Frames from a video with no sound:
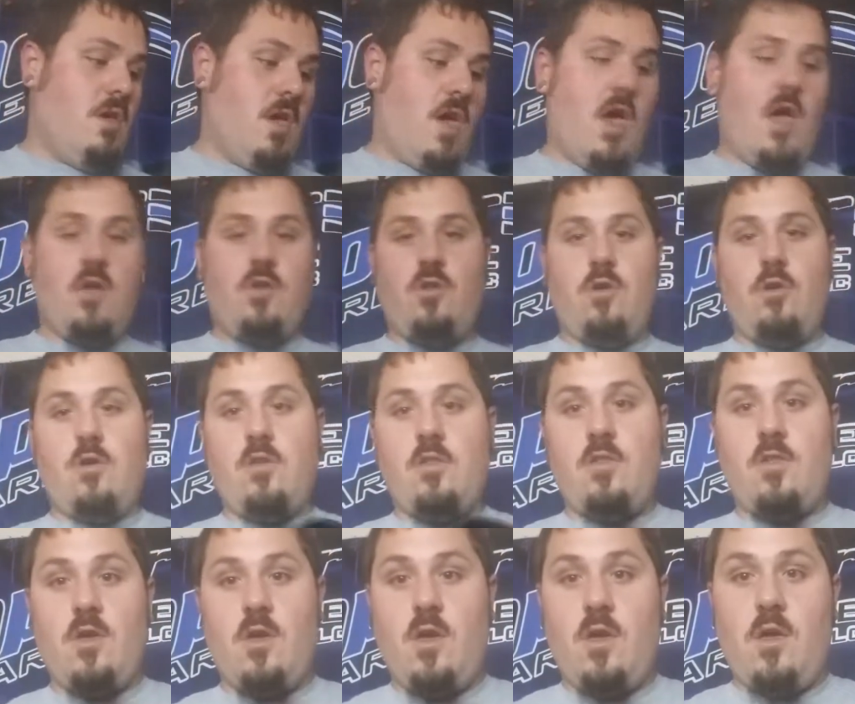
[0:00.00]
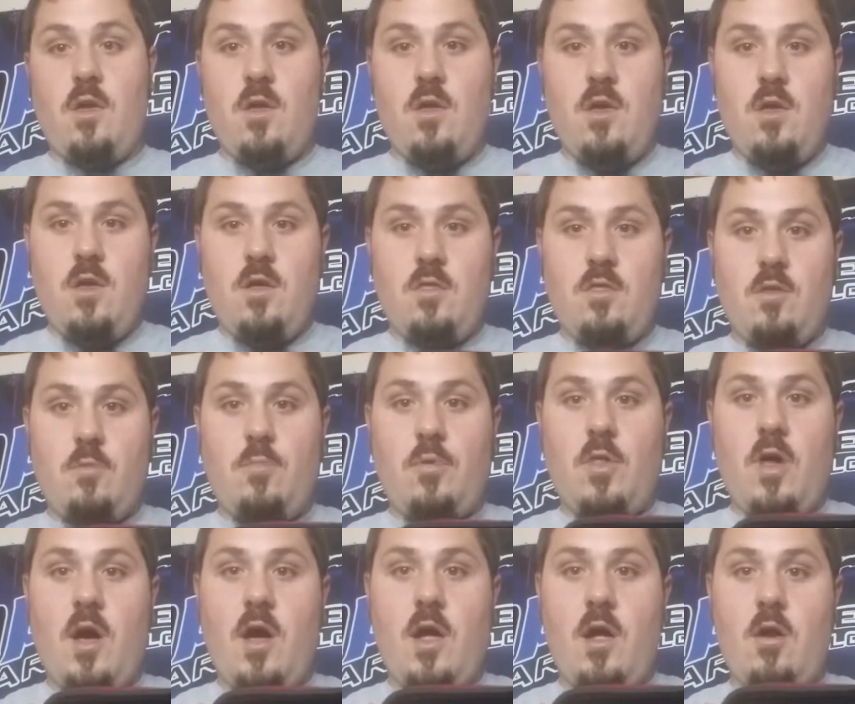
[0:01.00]
as you can see, the
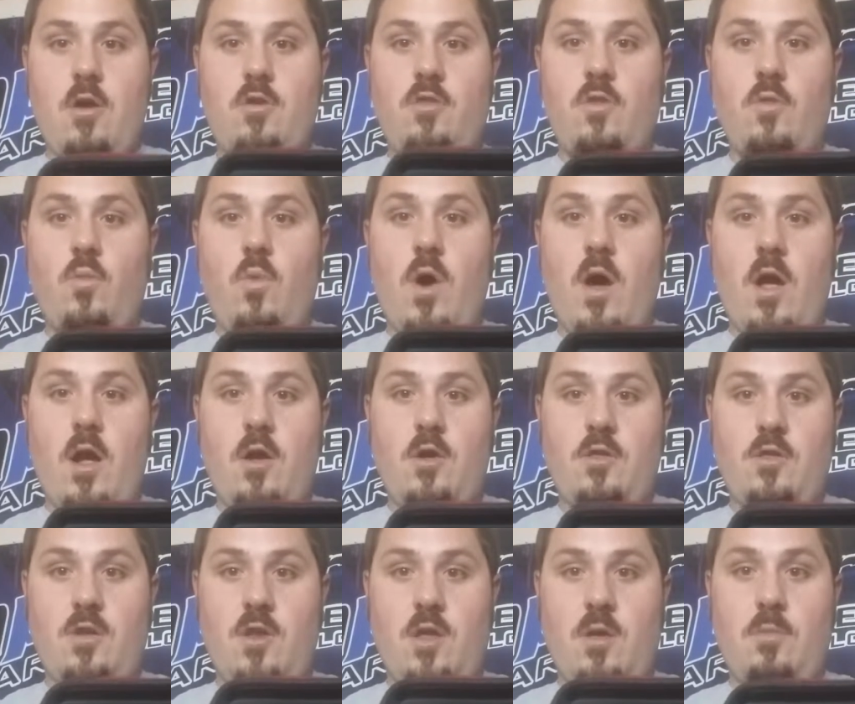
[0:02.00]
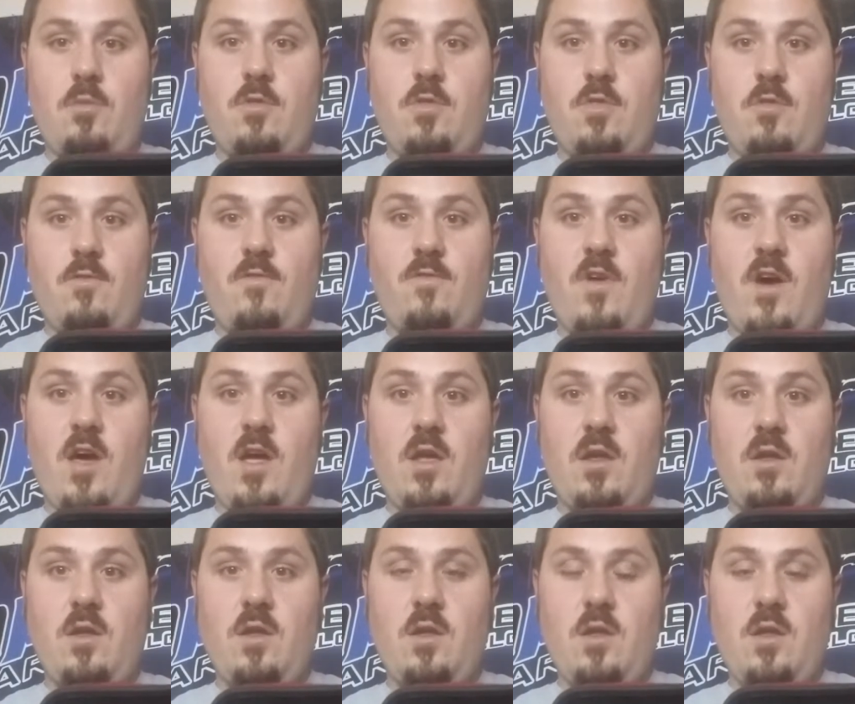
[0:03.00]
pliers, the wire snips, the
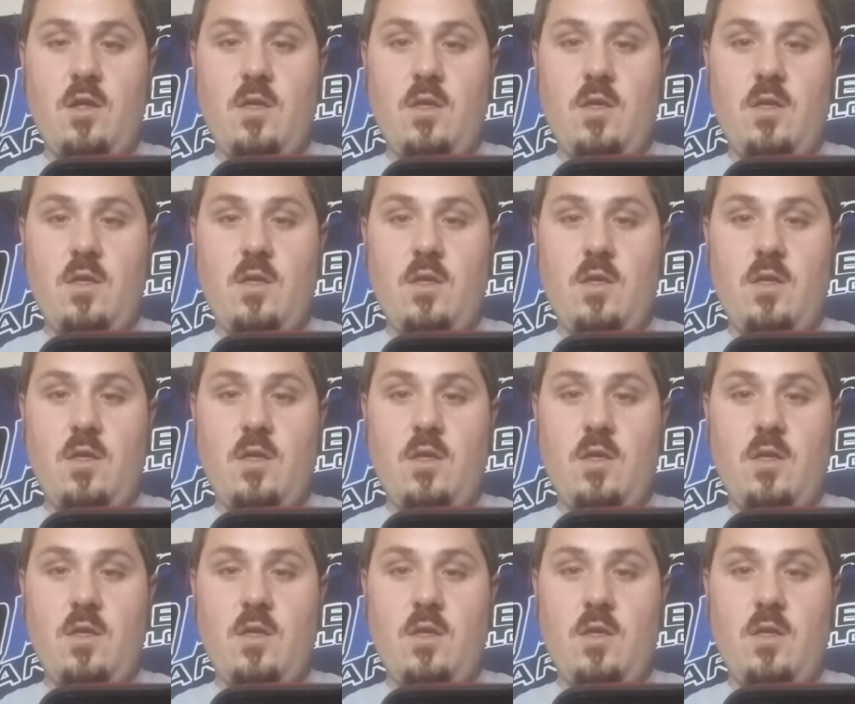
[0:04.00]
fine